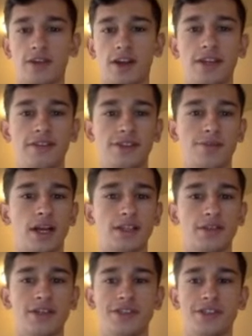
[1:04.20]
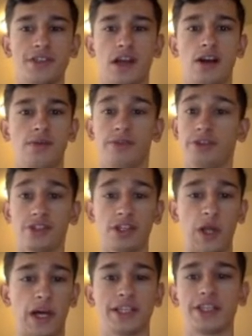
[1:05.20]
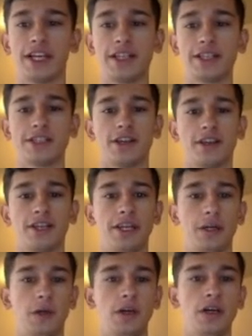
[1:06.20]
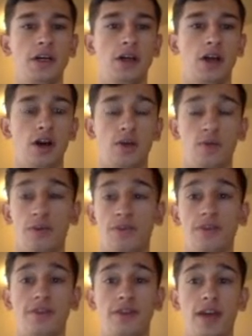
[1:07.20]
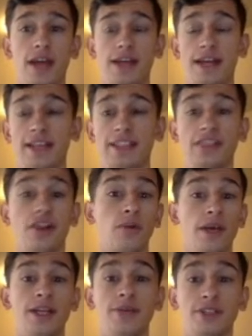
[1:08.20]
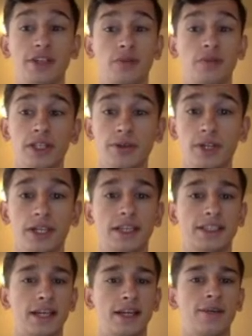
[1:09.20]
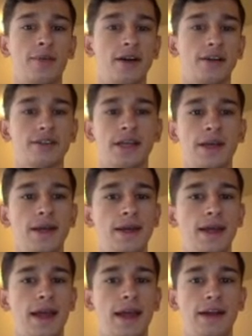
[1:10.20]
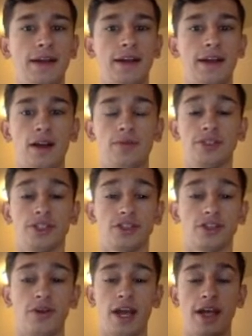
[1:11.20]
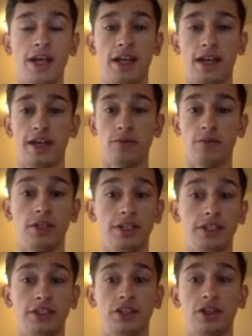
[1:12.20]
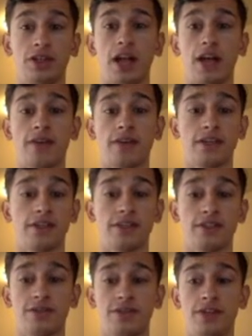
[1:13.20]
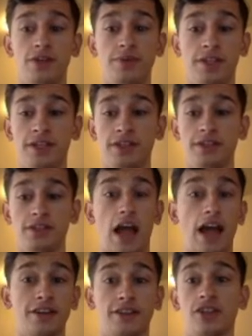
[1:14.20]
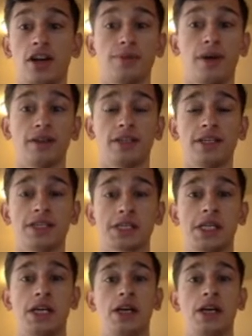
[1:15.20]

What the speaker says: why I give this price ranges. There's a lot of changes on here with FIFA 19 already, which I'm really excited about. And I'm gonna just go ahead and really start diving into this video because I could talk about this